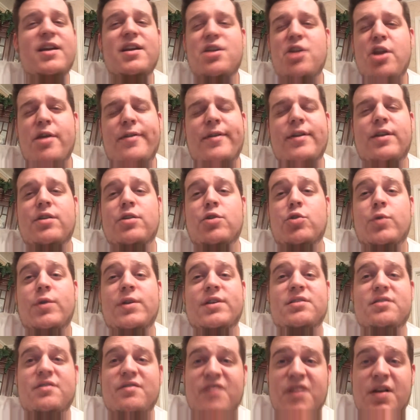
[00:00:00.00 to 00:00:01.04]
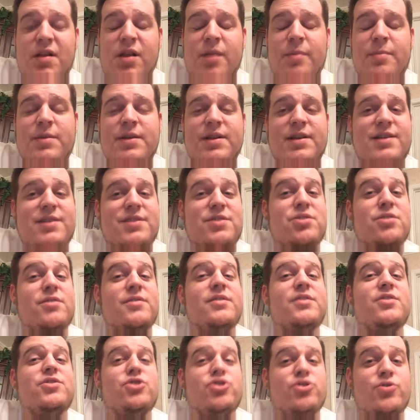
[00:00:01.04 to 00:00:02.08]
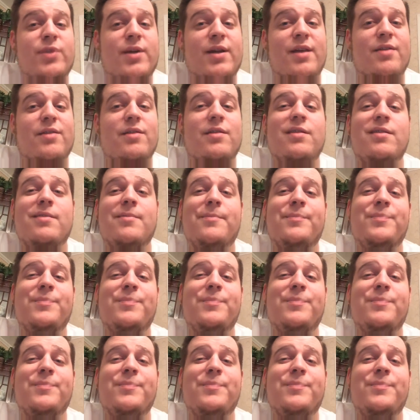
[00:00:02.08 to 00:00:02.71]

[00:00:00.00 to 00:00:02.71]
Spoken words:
Nothing new has developed. It has just strengthened.